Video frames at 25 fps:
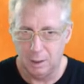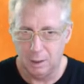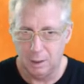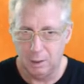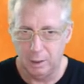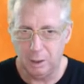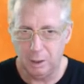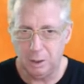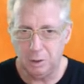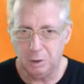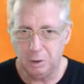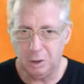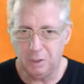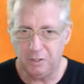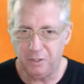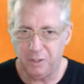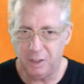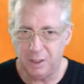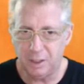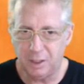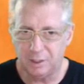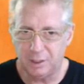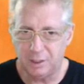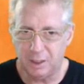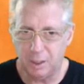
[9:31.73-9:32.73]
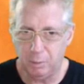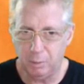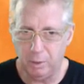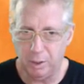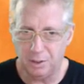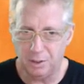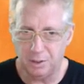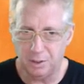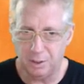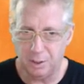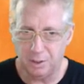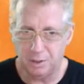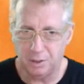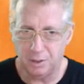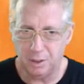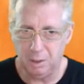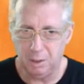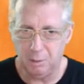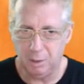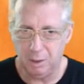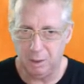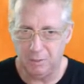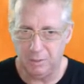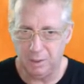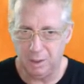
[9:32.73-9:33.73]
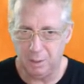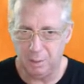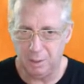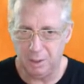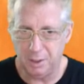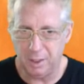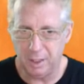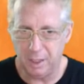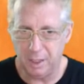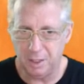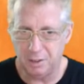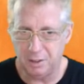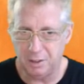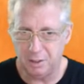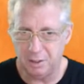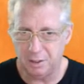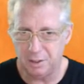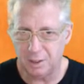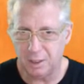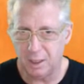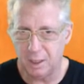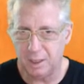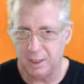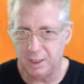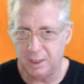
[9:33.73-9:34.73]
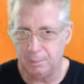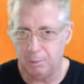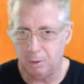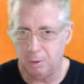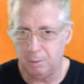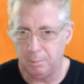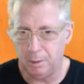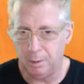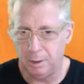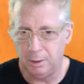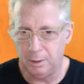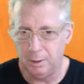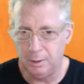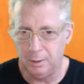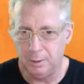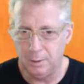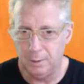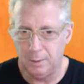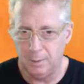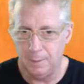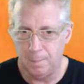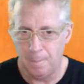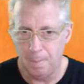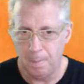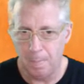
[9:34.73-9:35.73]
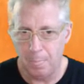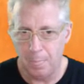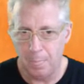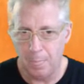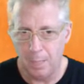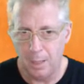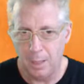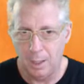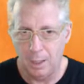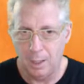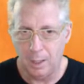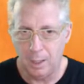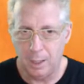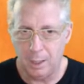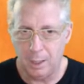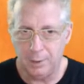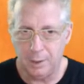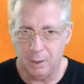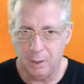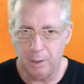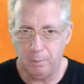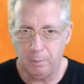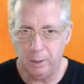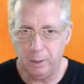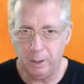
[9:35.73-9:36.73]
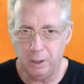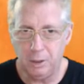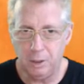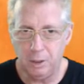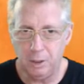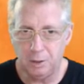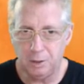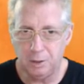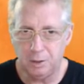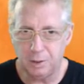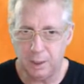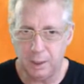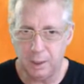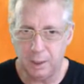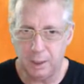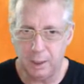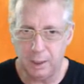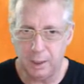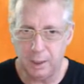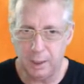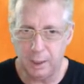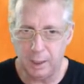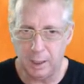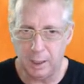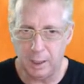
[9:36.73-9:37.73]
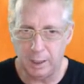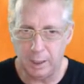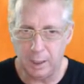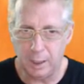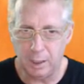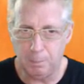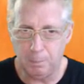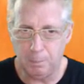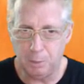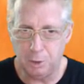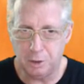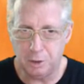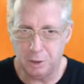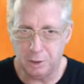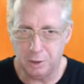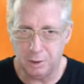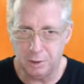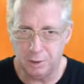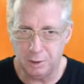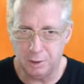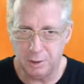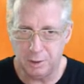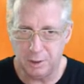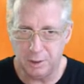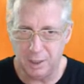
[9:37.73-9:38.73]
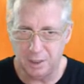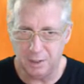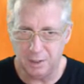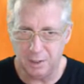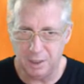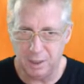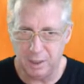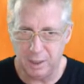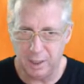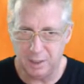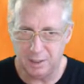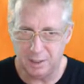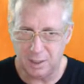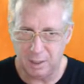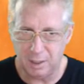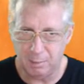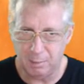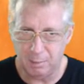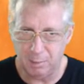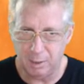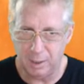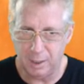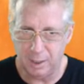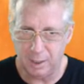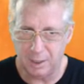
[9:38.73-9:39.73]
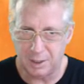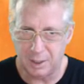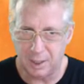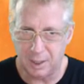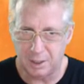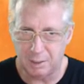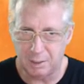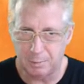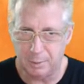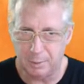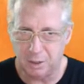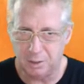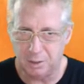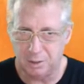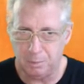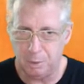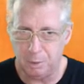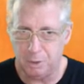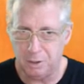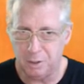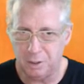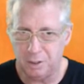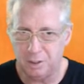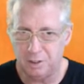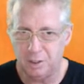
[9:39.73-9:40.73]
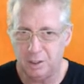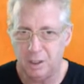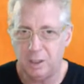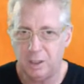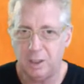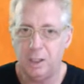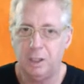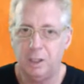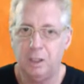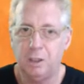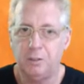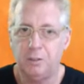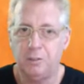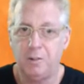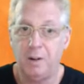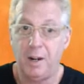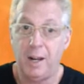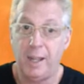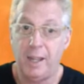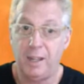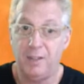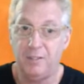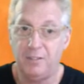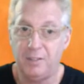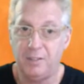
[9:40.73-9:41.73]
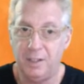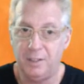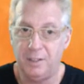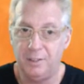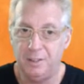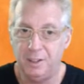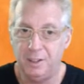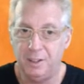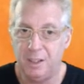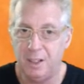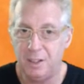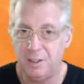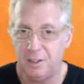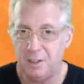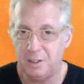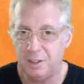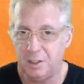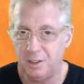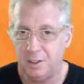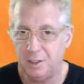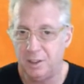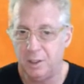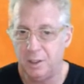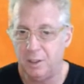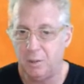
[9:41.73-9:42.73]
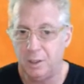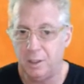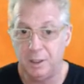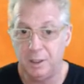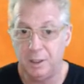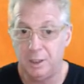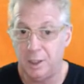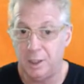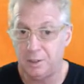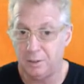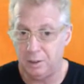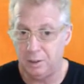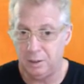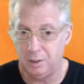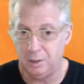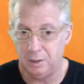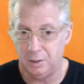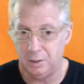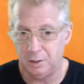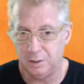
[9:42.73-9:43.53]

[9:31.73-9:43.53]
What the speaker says: We're going to defend our tower. As you can see, we defend with the archers and the bomber, and then we're going to use another butcher just in case someone attacks, because the butcher has got a lot of life and the archers and the other one doesn't.